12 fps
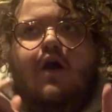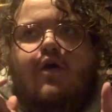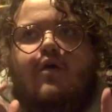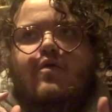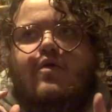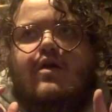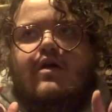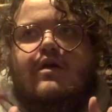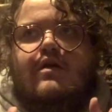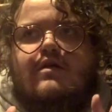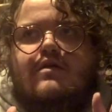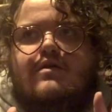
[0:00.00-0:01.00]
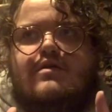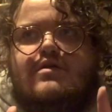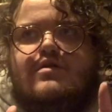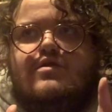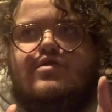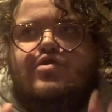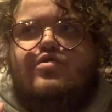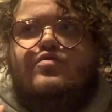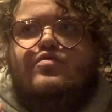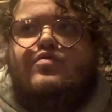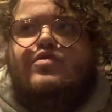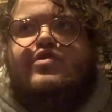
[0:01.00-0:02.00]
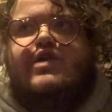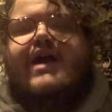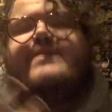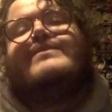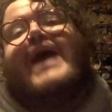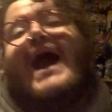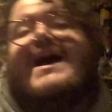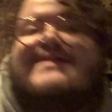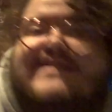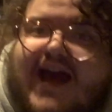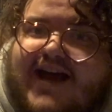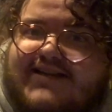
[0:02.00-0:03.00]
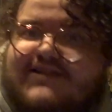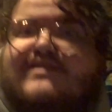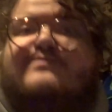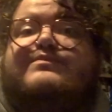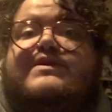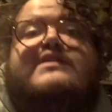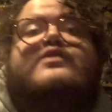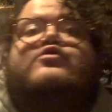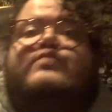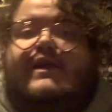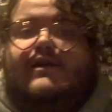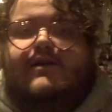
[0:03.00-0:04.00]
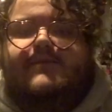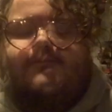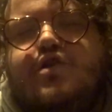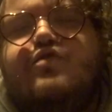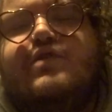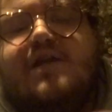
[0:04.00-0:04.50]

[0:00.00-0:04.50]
or you can pass as being queer. You